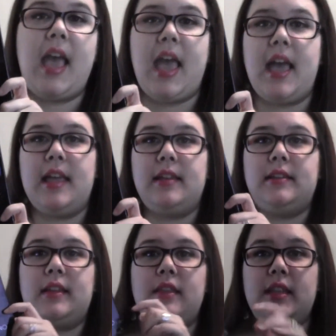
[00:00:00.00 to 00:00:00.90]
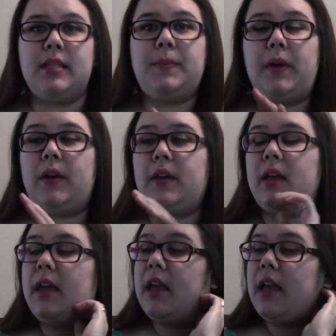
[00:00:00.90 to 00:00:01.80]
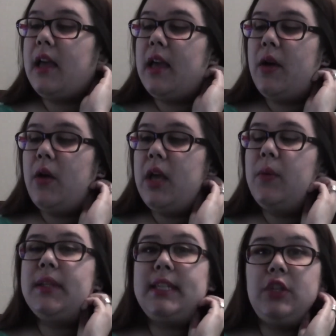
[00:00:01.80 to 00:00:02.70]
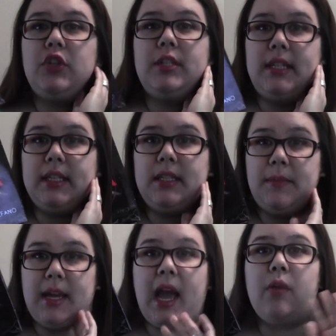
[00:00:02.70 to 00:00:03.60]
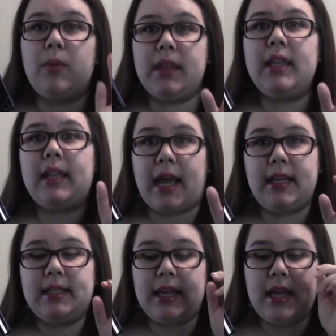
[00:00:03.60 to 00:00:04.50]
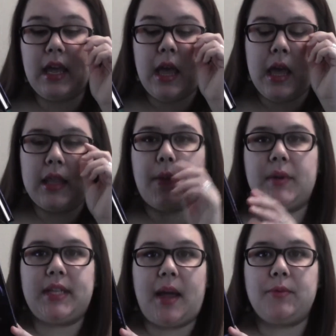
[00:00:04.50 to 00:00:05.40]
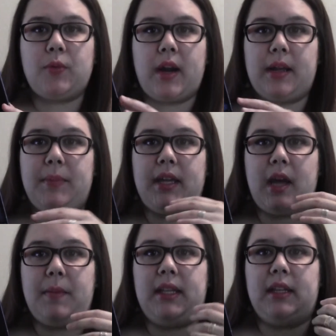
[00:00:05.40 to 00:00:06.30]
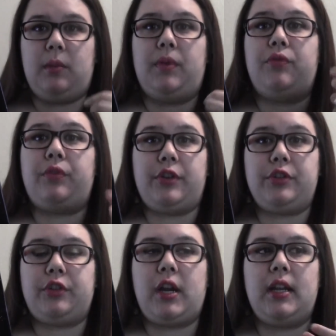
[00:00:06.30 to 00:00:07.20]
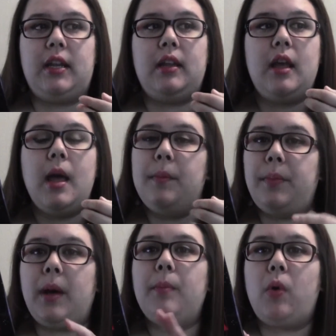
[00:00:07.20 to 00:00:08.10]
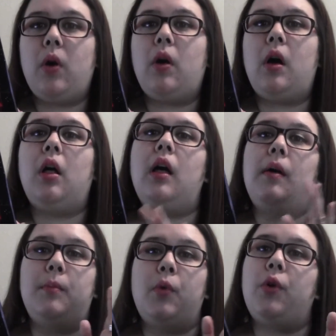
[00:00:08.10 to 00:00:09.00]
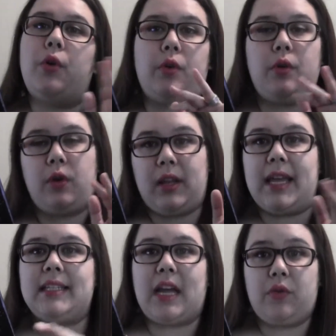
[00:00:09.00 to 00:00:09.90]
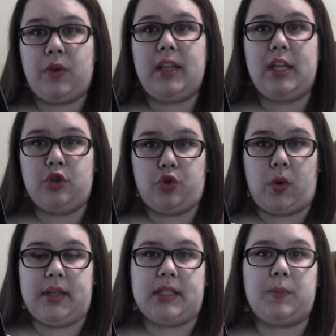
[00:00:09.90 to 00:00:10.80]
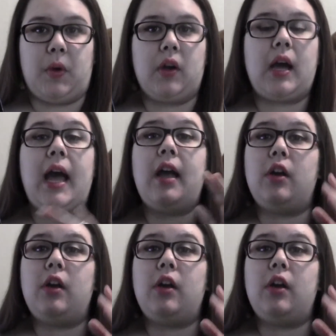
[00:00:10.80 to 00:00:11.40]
And this book it was interesting to me. I really liked it. There were times where I could become a little bit frustrated, but more or less, I really enjoyed this book. I